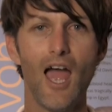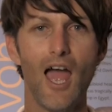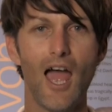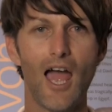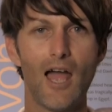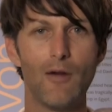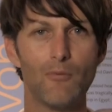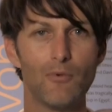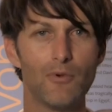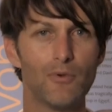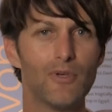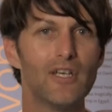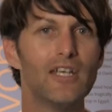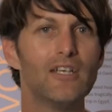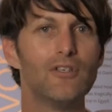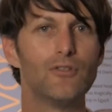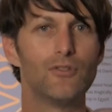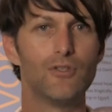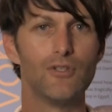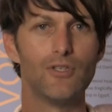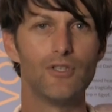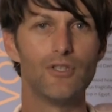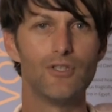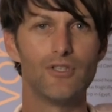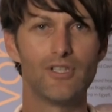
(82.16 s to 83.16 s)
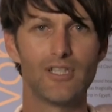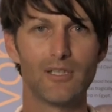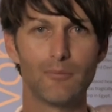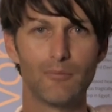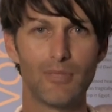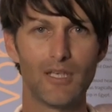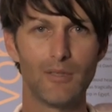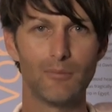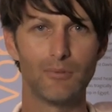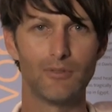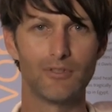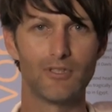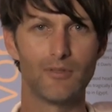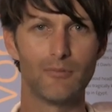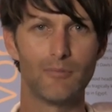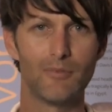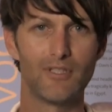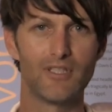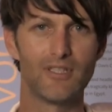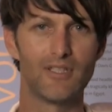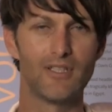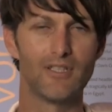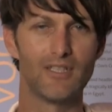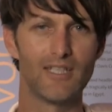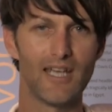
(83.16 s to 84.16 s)
and we were introducing people to,
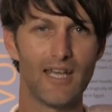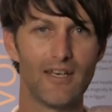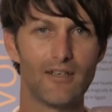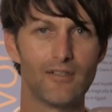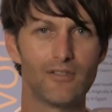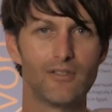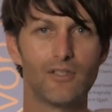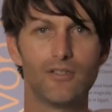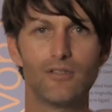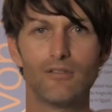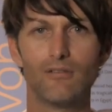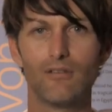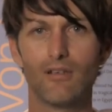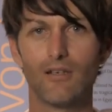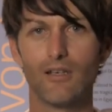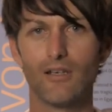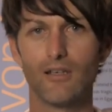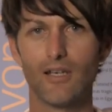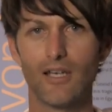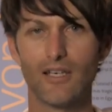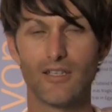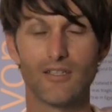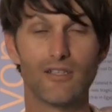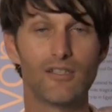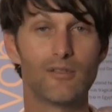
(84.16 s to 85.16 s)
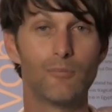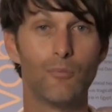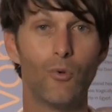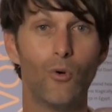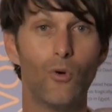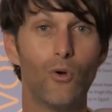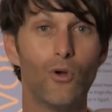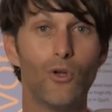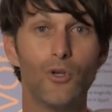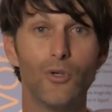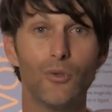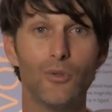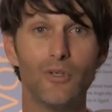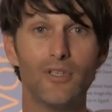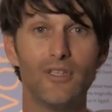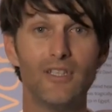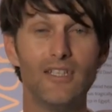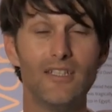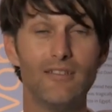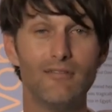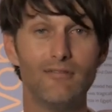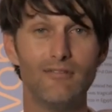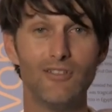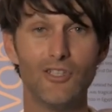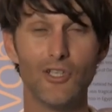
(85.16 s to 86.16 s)
to tennis enter sport who had
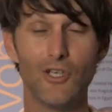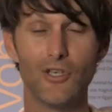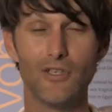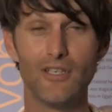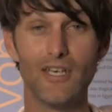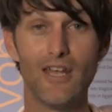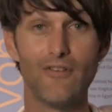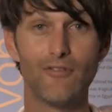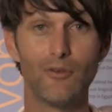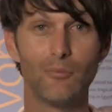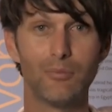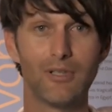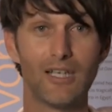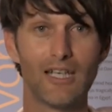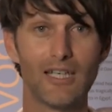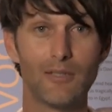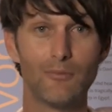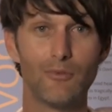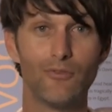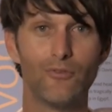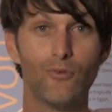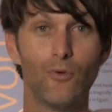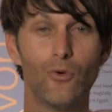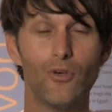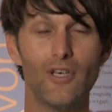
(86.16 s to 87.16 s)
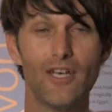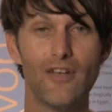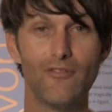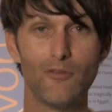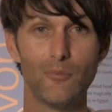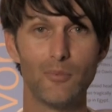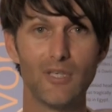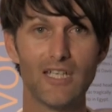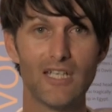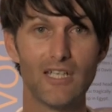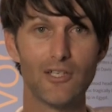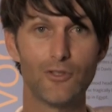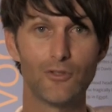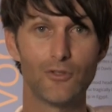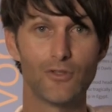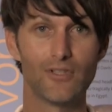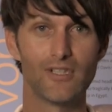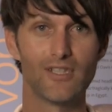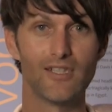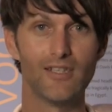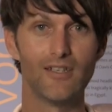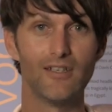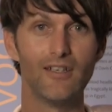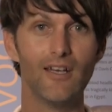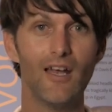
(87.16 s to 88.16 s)
you know never played before, never been
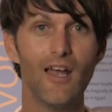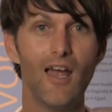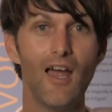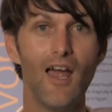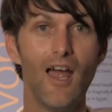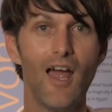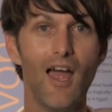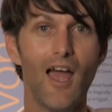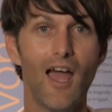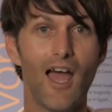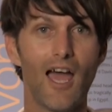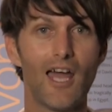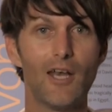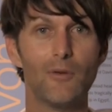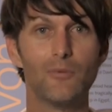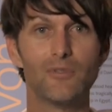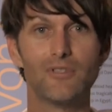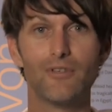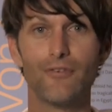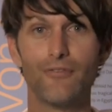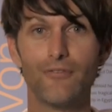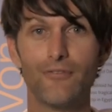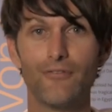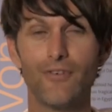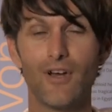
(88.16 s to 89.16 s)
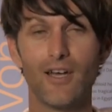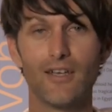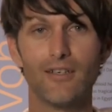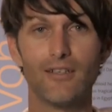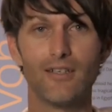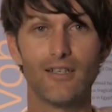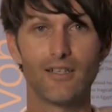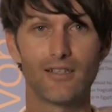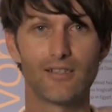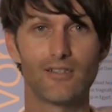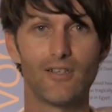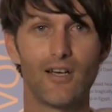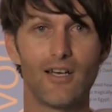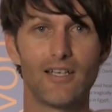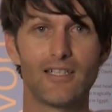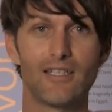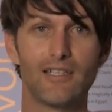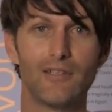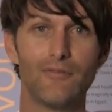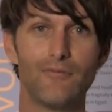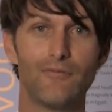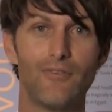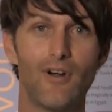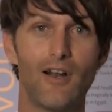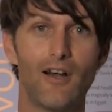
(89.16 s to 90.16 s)
interested, and it was a fun,
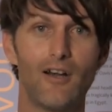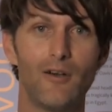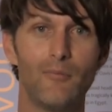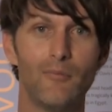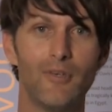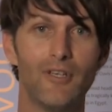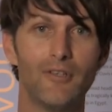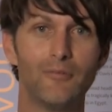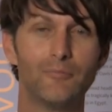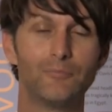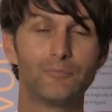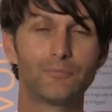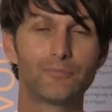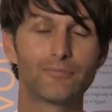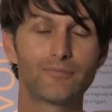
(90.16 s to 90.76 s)
exciting environment,